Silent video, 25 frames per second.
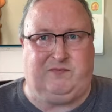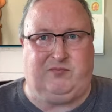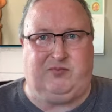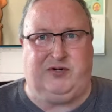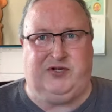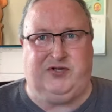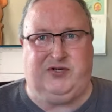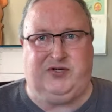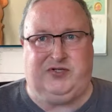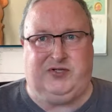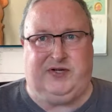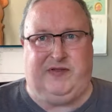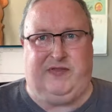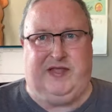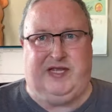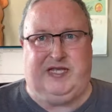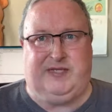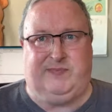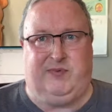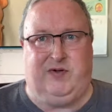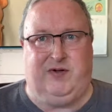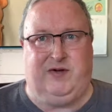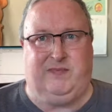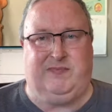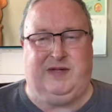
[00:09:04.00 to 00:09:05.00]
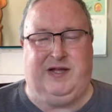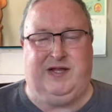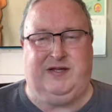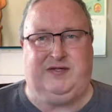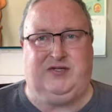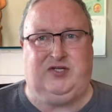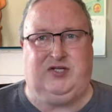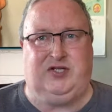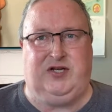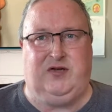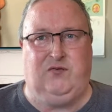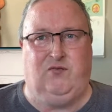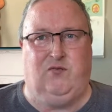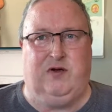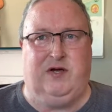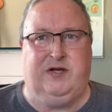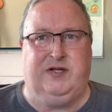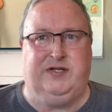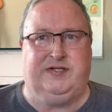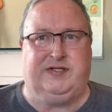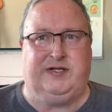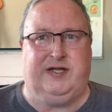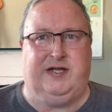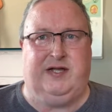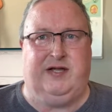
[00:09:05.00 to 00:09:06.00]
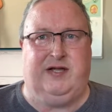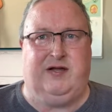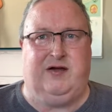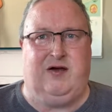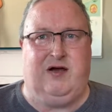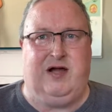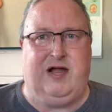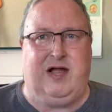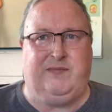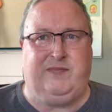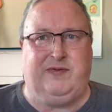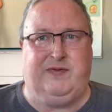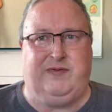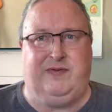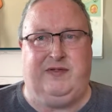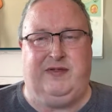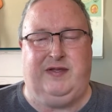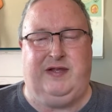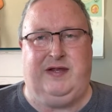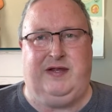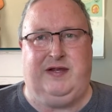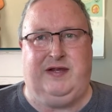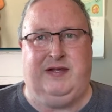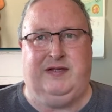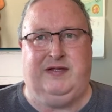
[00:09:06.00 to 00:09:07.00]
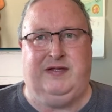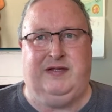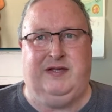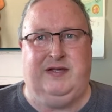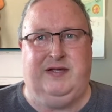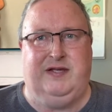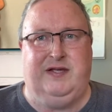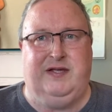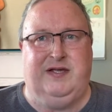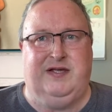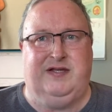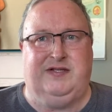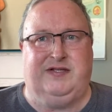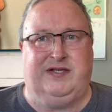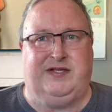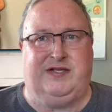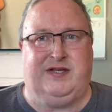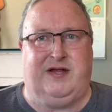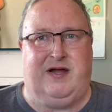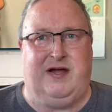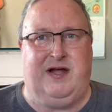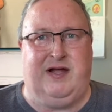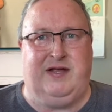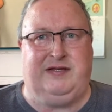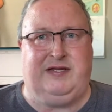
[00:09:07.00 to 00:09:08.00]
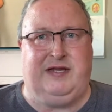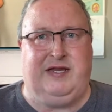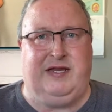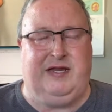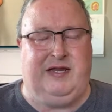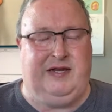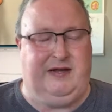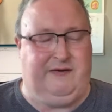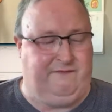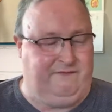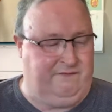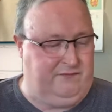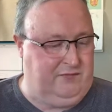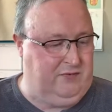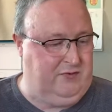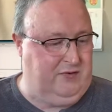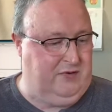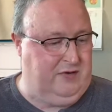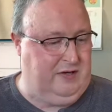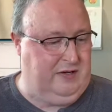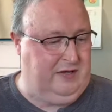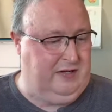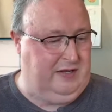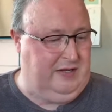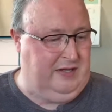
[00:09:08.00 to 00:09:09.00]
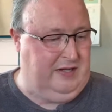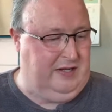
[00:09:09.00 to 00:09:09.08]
producing this book, but she was high up in the society for